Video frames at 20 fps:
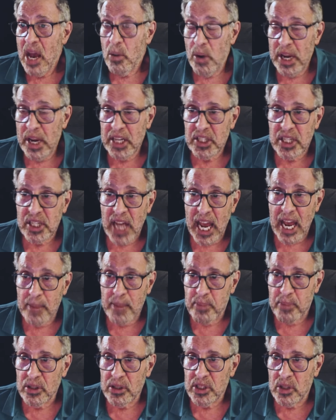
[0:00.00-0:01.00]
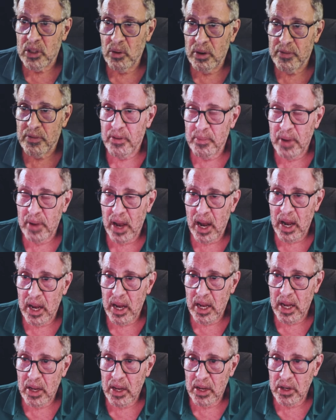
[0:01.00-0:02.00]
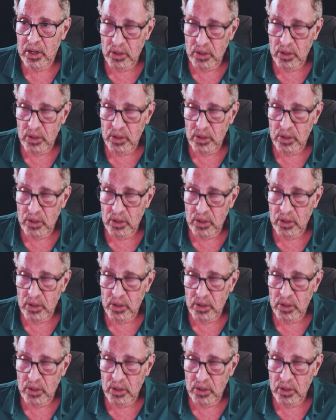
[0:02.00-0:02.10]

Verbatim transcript: where each day I post new, uh,